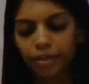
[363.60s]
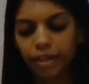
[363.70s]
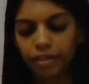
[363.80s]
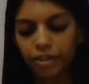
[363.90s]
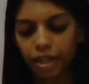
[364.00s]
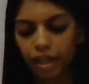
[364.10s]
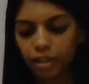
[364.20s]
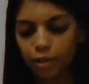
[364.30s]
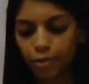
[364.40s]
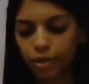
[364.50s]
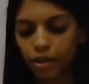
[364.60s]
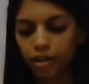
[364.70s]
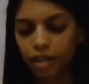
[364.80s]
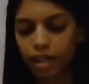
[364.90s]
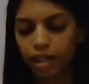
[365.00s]
There is a child support
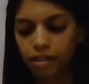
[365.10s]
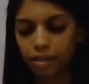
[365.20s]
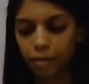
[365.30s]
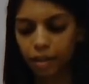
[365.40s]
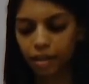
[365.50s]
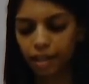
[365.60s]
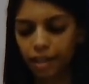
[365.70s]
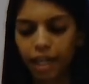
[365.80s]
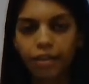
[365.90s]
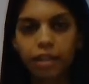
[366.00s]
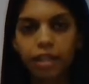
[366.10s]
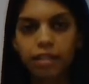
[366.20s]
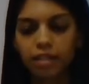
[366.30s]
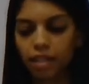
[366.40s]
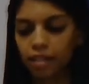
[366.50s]
online estimator that
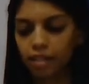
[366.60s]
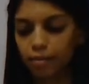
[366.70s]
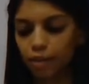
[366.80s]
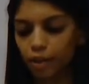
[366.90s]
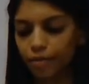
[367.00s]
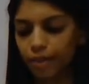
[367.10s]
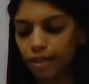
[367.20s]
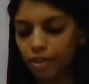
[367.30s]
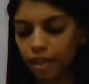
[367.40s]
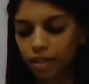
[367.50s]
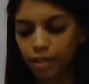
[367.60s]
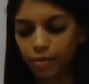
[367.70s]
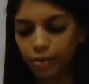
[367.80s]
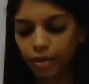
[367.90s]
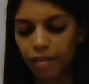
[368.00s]
calculates an estimate of what child
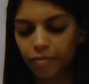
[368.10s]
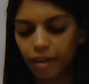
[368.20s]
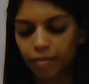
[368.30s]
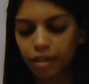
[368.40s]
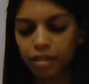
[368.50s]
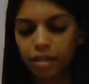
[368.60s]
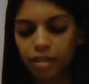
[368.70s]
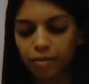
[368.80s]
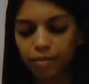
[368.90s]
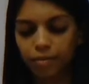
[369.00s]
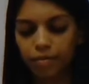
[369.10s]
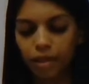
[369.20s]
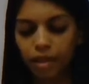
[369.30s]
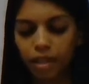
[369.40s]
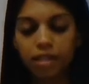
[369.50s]
support and family
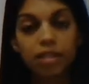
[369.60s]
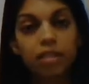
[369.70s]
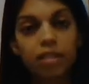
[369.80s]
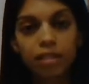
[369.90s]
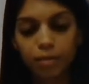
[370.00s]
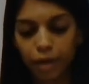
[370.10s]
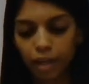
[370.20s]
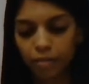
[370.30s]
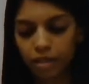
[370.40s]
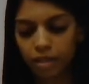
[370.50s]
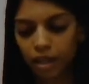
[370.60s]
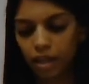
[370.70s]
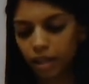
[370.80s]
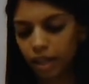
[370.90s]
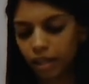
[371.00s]
assistance payments
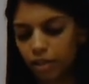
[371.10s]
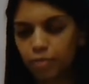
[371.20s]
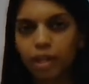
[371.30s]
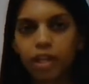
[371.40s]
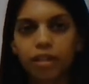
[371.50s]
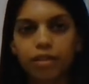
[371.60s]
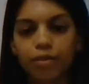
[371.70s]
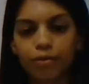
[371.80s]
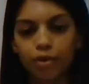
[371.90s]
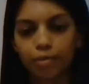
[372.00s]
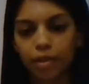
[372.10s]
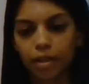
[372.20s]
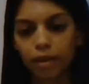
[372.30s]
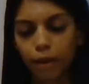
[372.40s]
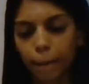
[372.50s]
are likely to be under the formula.